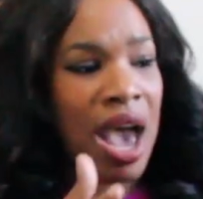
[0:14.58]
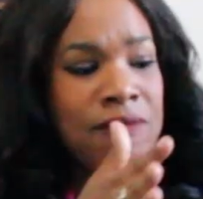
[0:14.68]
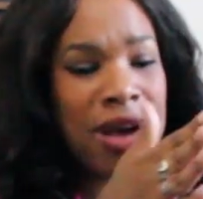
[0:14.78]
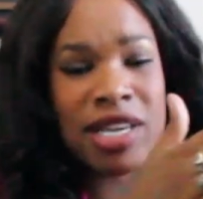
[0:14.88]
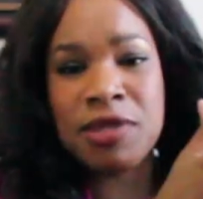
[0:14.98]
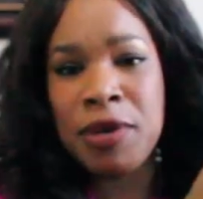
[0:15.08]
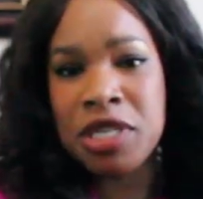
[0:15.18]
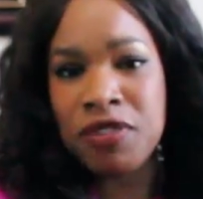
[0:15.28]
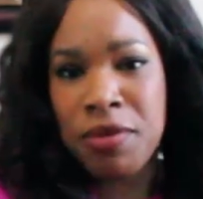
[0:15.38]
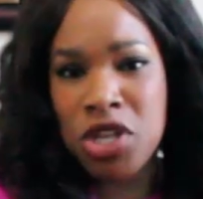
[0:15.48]
had my
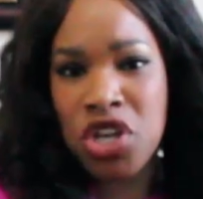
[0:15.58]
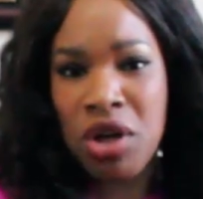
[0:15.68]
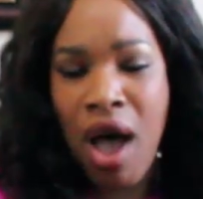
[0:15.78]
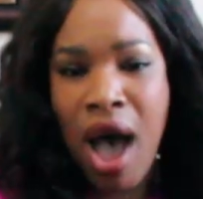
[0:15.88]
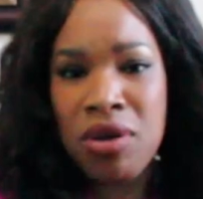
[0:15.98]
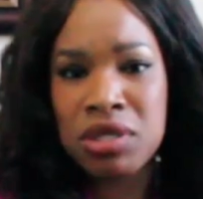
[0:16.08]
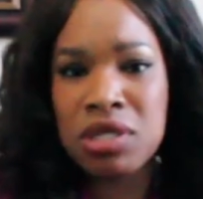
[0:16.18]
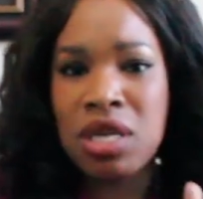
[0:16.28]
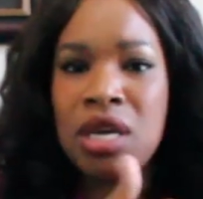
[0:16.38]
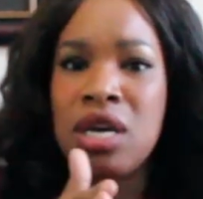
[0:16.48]
experience from the
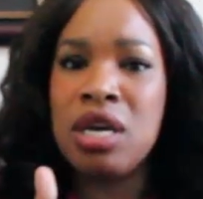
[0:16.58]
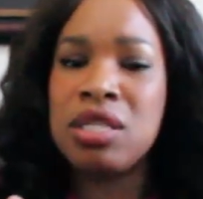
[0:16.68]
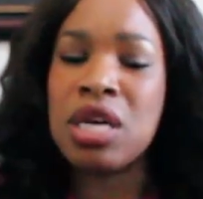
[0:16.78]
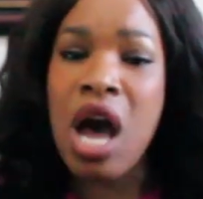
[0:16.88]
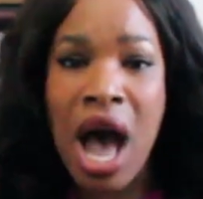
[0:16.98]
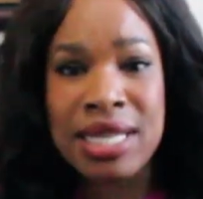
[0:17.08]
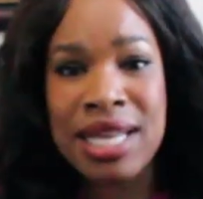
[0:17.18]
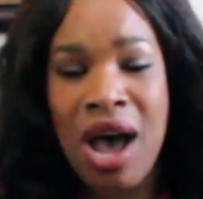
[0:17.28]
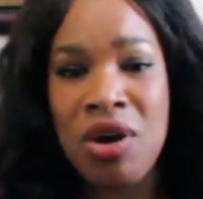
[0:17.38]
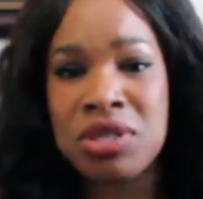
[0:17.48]
jailhouse, to God's
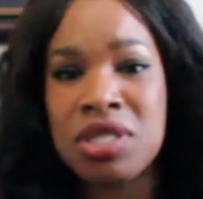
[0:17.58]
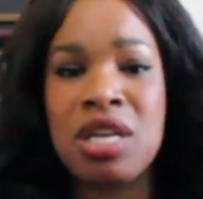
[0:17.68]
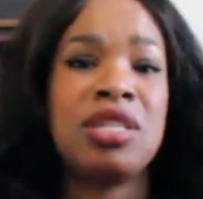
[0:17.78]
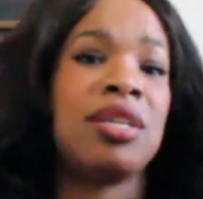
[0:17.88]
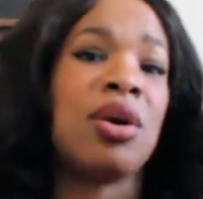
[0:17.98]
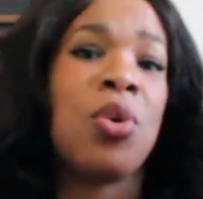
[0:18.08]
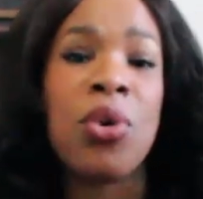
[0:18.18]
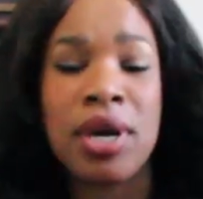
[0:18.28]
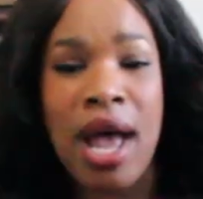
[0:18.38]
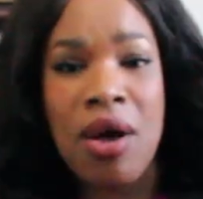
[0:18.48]
house, to the
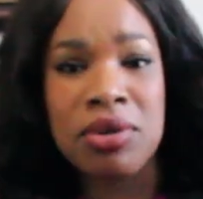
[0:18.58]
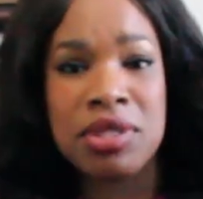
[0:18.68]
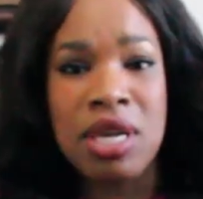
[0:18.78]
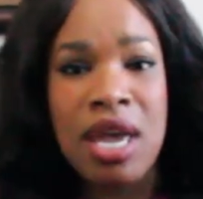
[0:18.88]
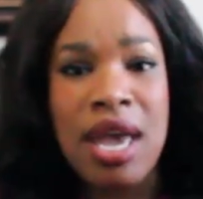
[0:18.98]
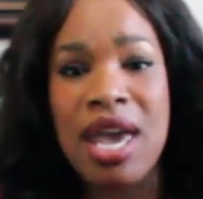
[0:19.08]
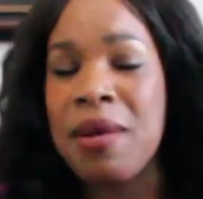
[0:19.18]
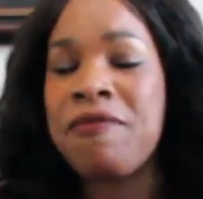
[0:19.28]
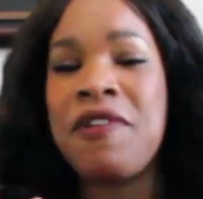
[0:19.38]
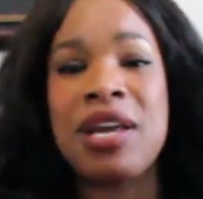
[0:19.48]
courthouse, and
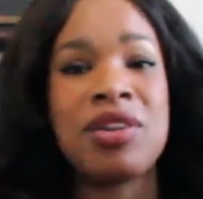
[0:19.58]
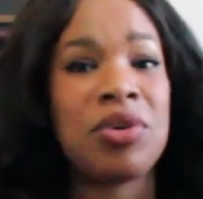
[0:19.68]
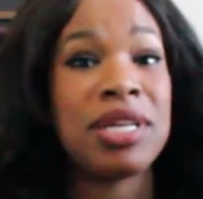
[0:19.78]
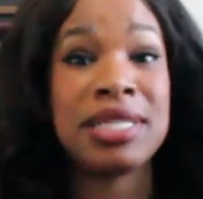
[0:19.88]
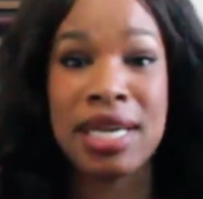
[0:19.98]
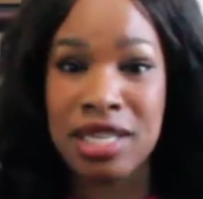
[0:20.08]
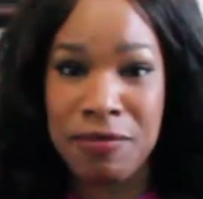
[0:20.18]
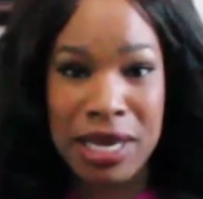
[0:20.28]
I'm fighting on a daily